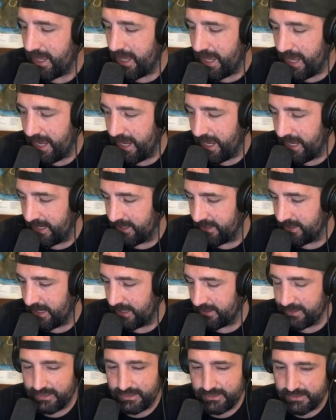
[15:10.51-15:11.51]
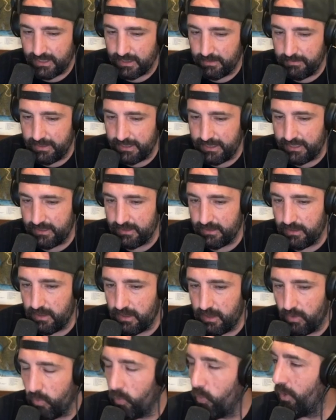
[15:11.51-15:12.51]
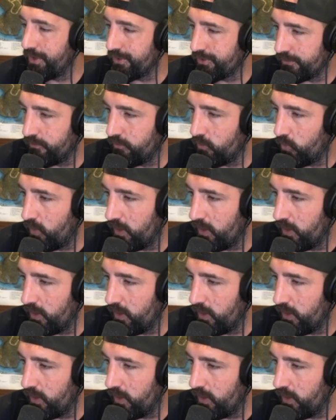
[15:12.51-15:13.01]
And I think it's going to be a wonderful